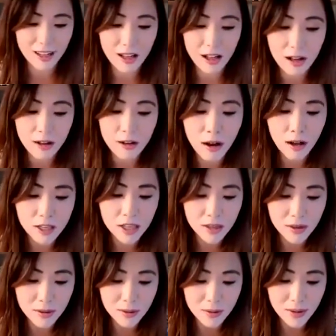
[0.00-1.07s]

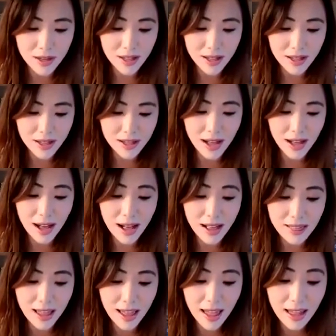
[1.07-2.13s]
Ngagyu,
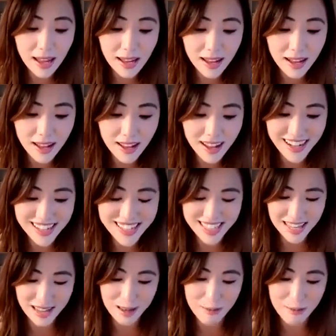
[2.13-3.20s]
Gale, I'd
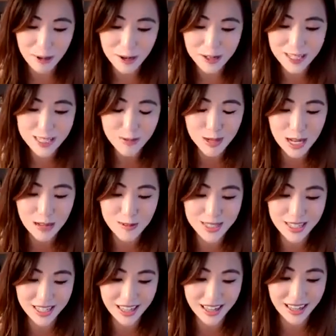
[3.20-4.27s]
say at parties when I was
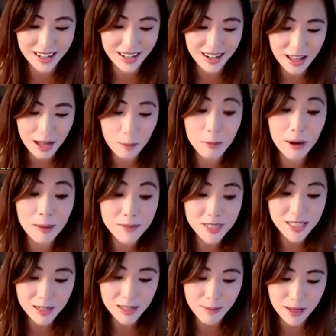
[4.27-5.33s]
a kid,
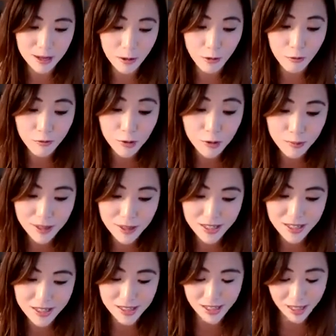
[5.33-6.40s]
prompted by Kofu
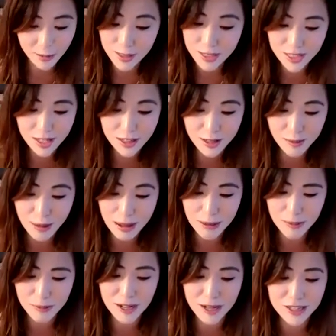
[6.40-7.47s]
because he was tickled by my
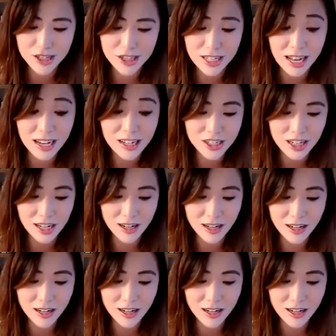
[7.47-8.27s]
pronunciation.